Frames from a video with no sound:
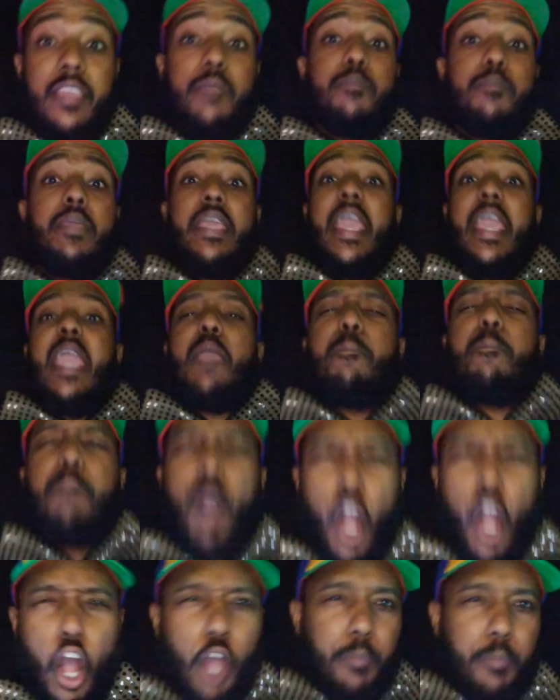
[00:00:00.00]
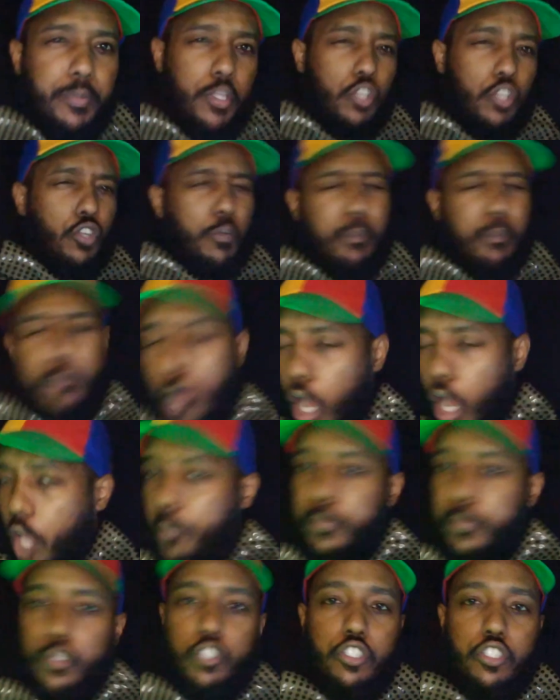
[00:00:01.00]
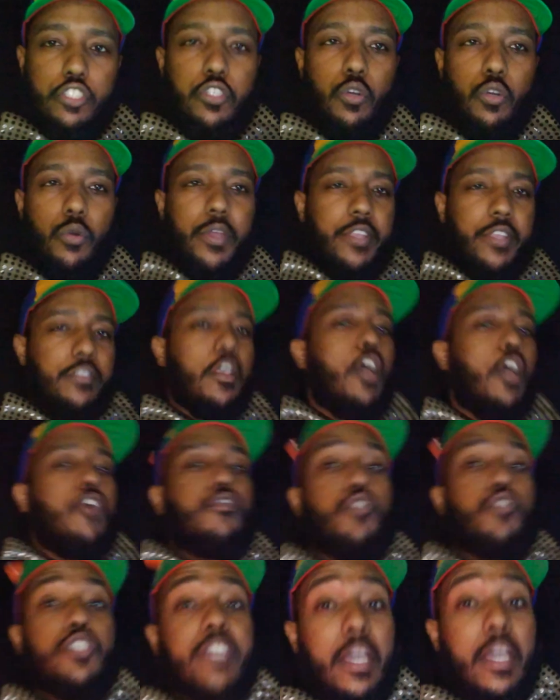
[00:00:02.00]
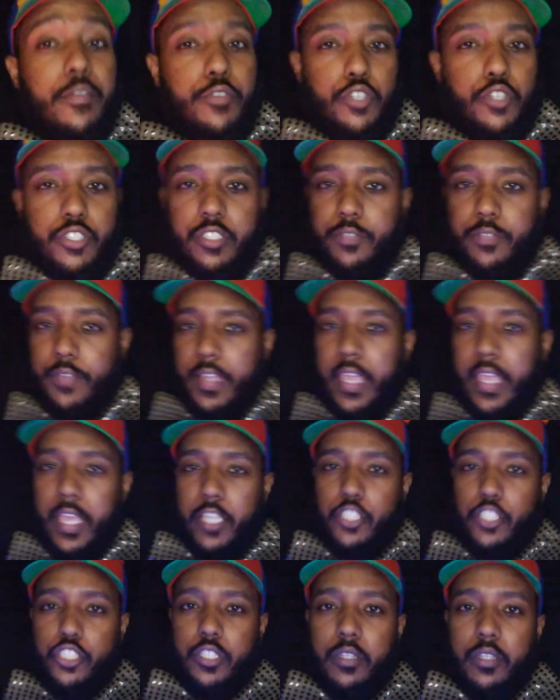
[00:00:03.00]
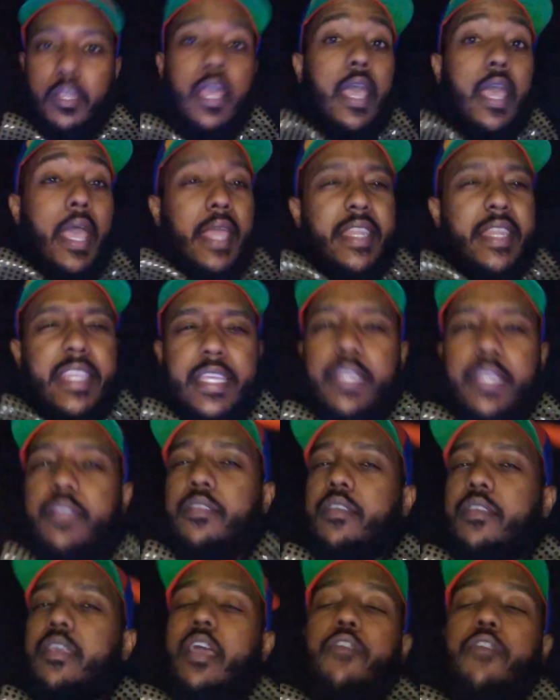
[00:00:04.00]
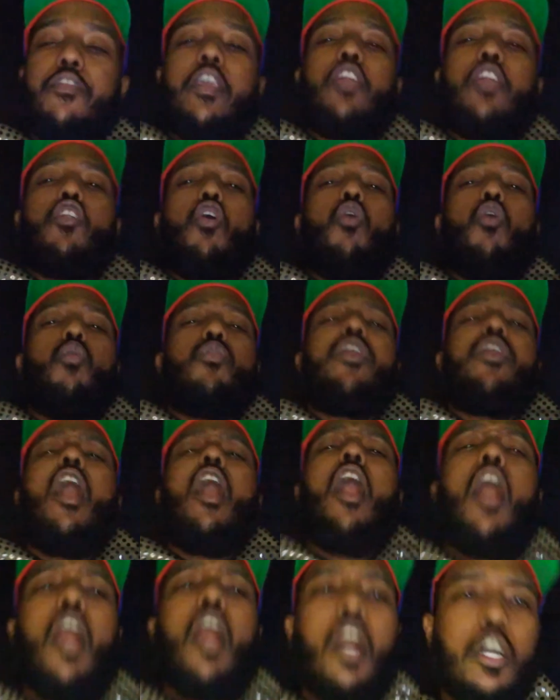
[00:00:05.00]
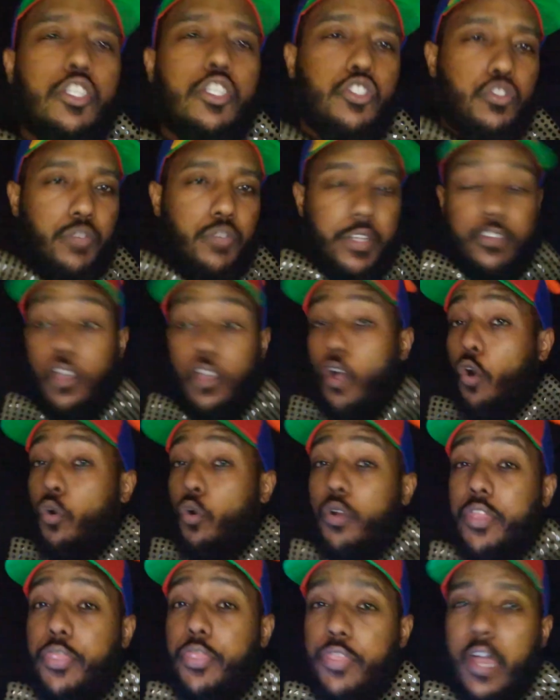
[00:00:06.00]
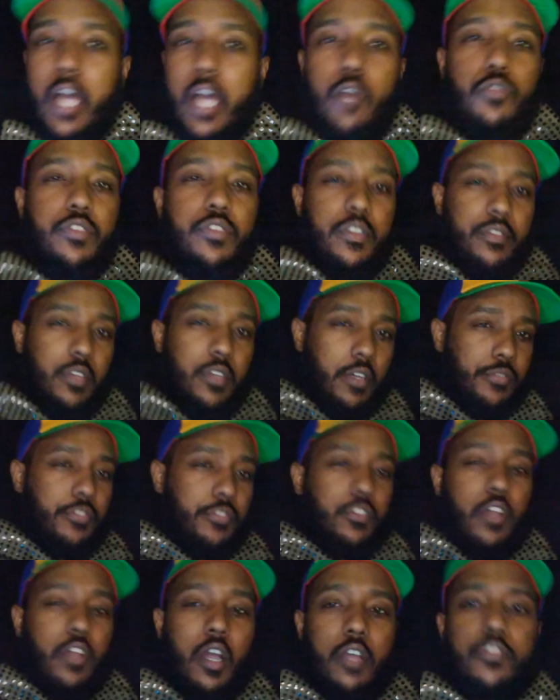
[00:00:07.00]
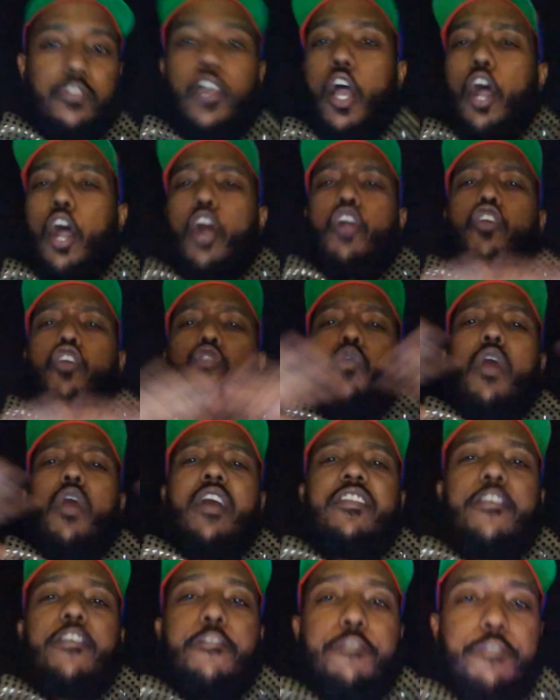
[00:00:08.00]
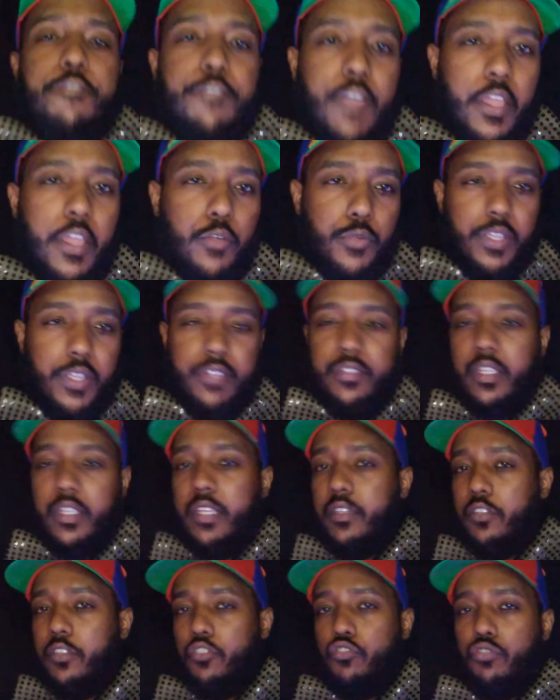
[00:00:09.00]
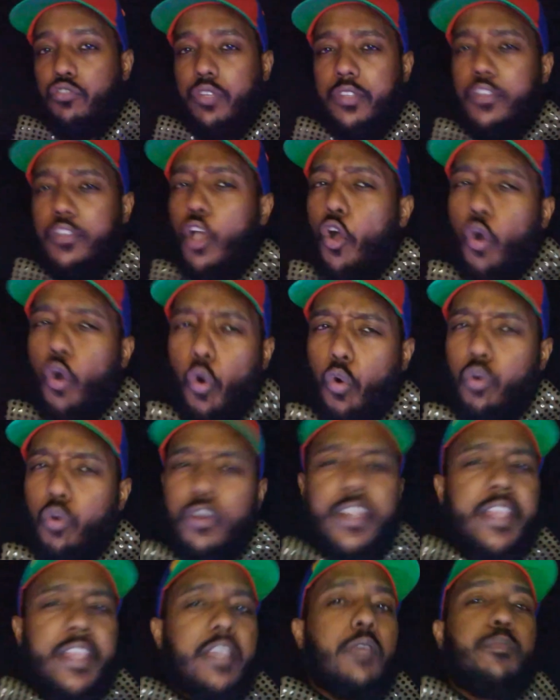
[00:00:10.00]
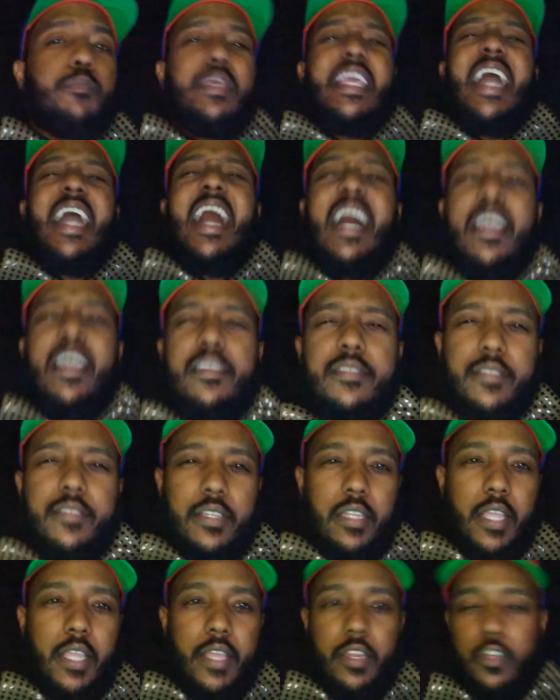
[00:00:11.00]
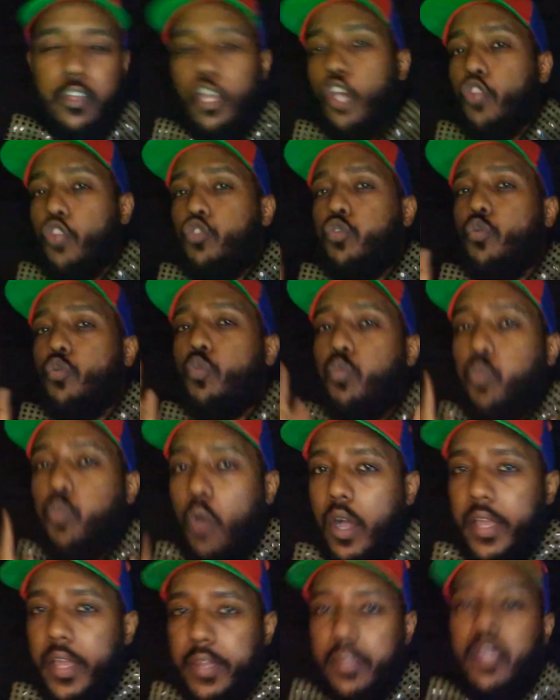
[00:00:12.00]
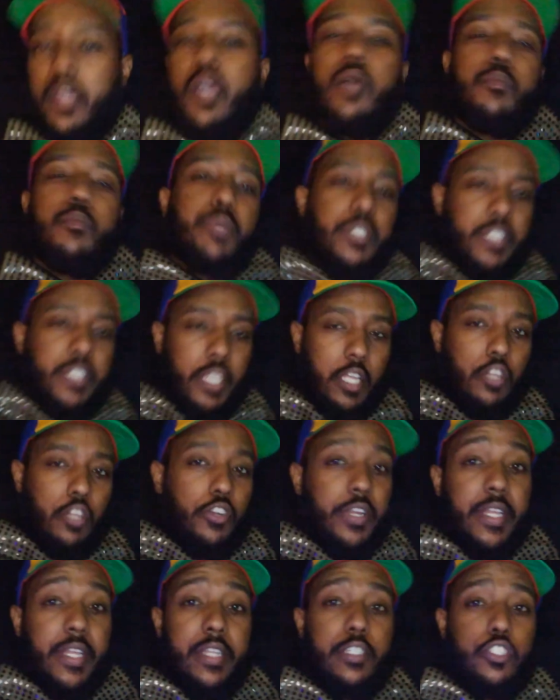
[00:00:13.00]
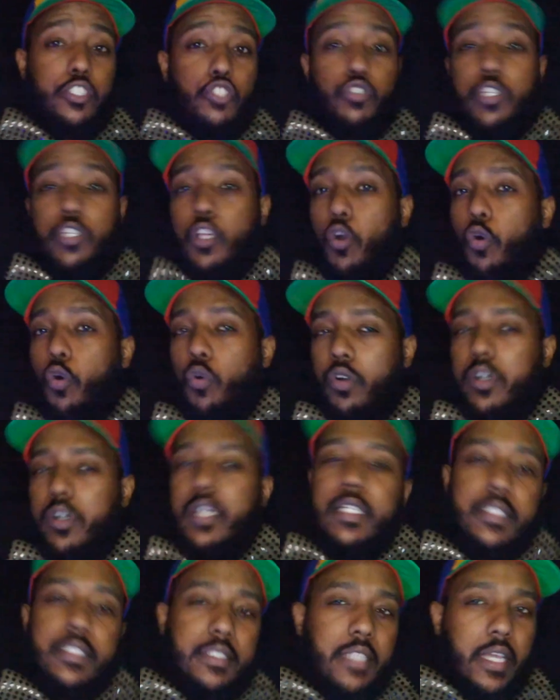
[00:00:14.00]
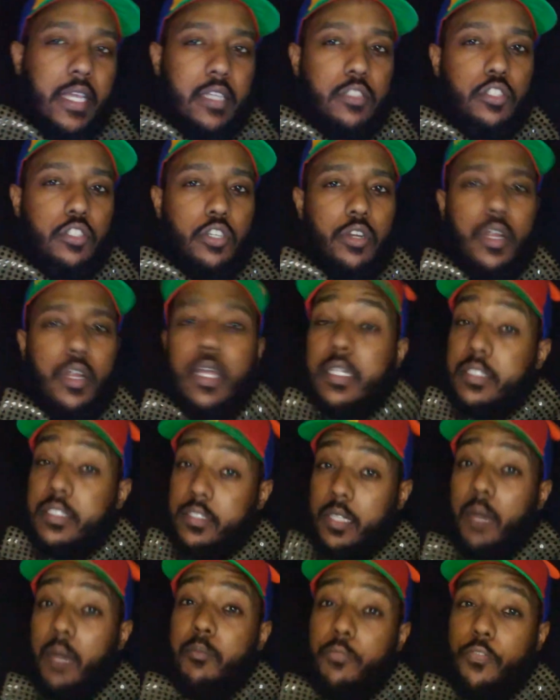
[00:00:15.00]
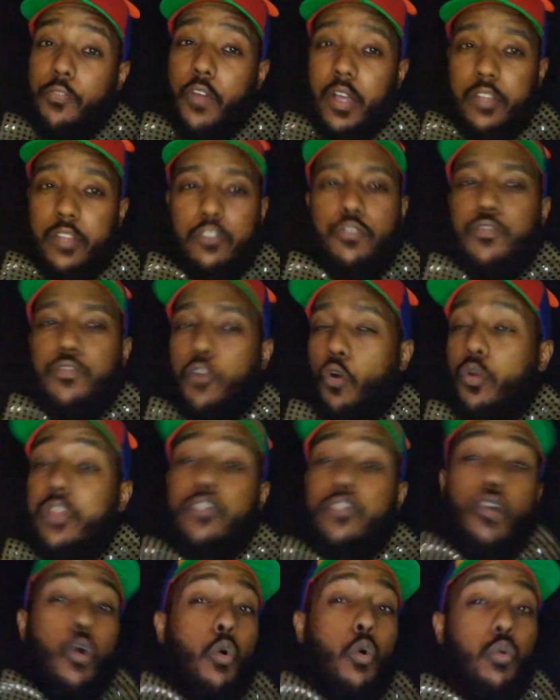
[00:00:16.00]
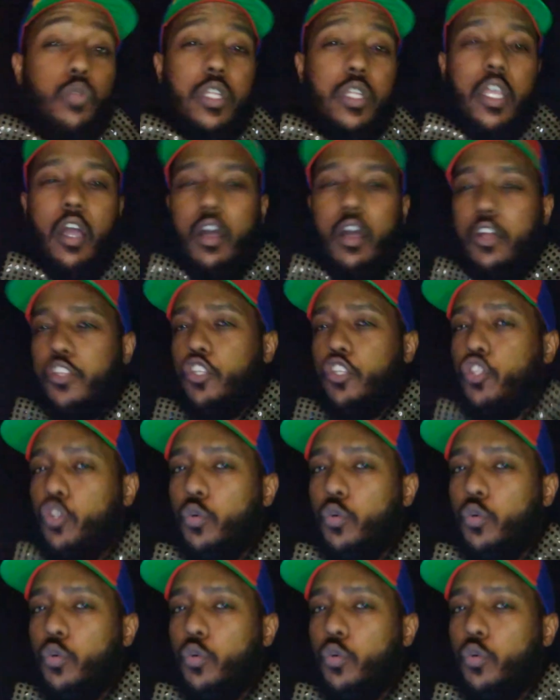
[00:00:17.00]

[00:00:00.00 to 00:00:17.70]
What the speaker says: can be a popular choice for diversification. An ETF can own hundreds or thousands of stocks across various industries, or it could be isolated to one particular industry or sector. Some funds focus only on